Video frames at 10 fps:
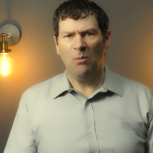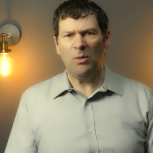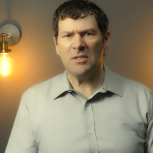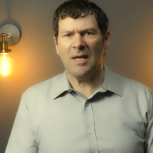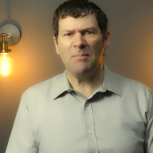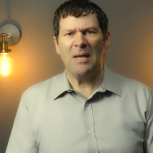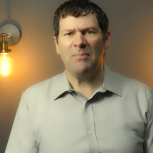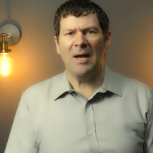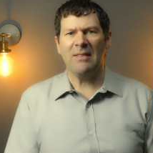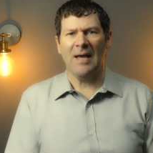What do they mean
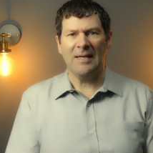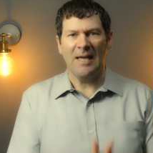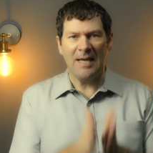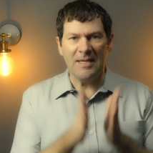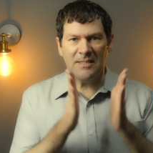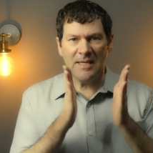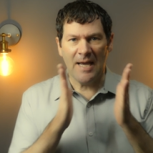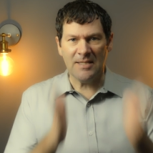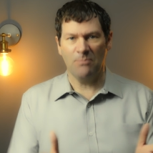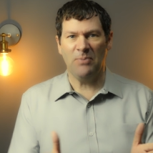by that? Is the
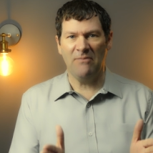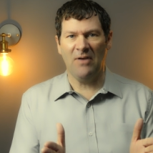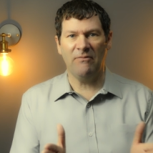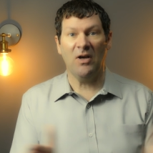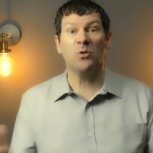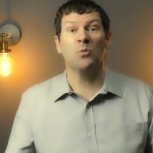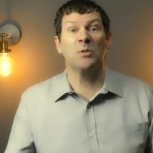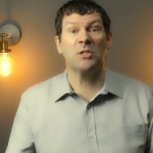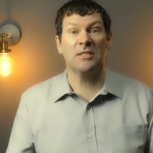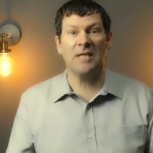S&P 500,
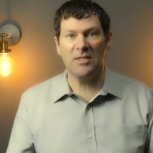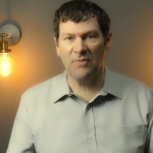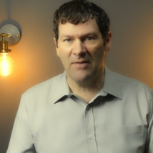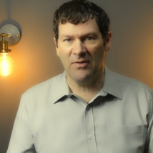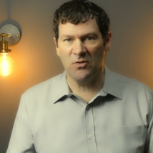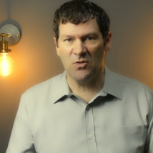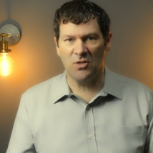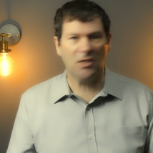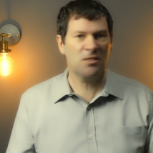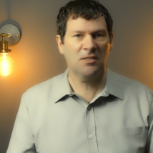which contains 500
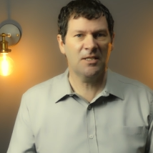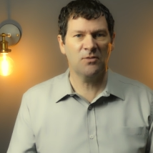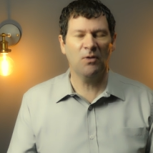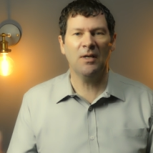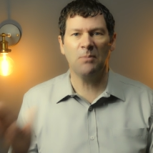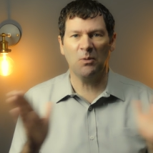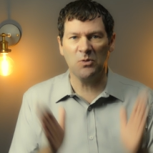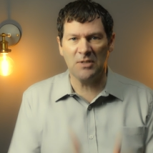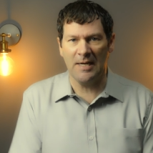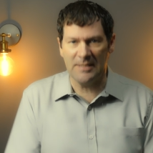stocks, it doesn't really, but we'll
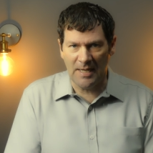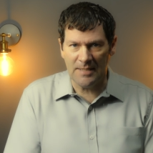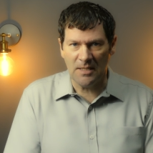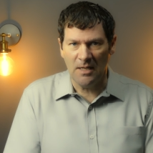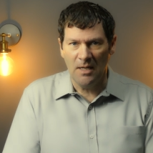say it does,